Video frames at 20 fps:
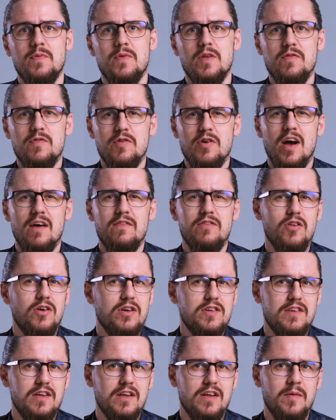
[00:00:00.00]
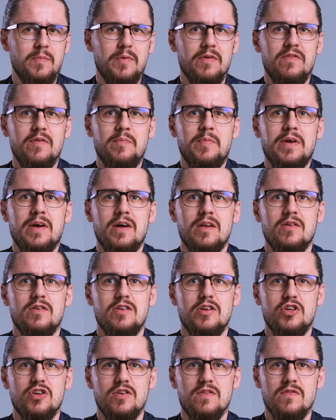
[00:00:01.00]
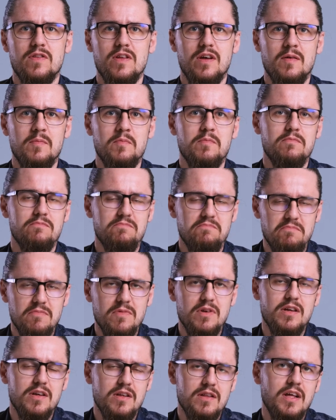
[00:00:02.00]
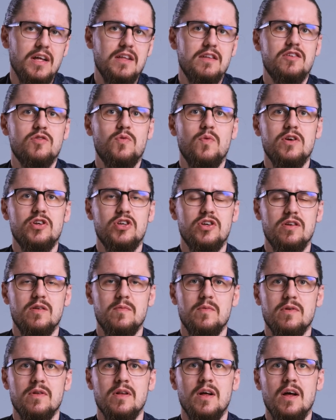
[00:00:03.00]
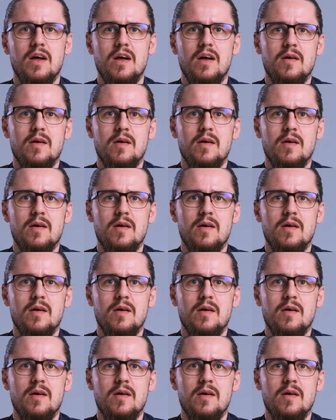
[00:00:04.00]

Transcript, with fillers: If you have not set up a VPN on each of them, eh, that is questionable.